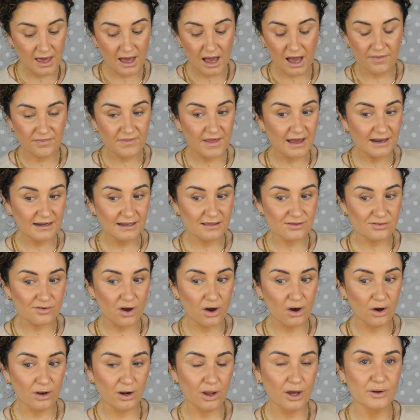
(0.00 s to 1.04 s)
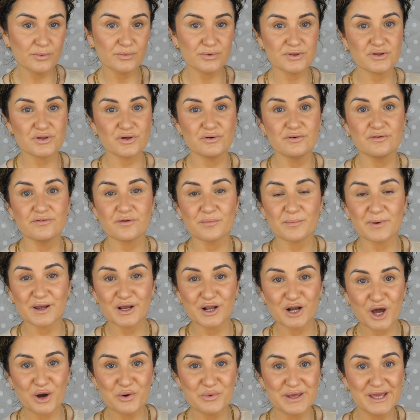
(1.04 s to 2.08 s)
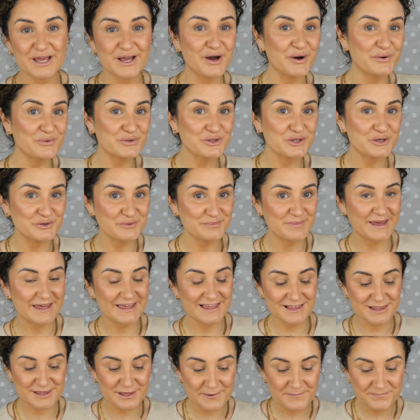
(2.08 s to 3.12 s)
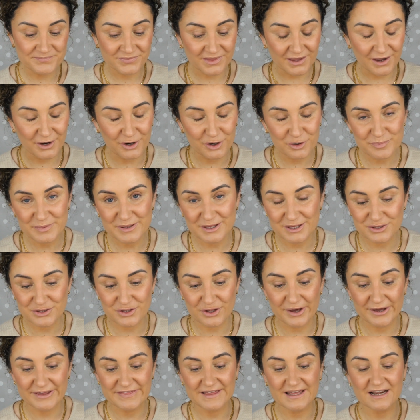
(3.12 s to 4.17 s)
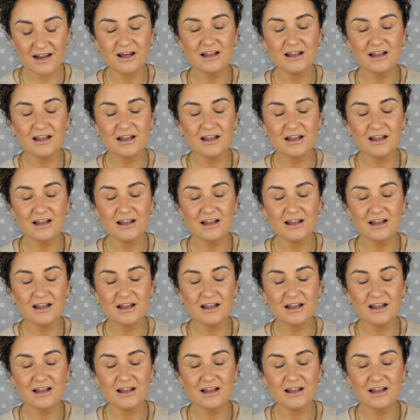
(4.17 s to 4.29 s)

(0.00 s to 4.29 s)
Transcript: And that is all I would do for my glowy go-to base. I hope you enjoyed that.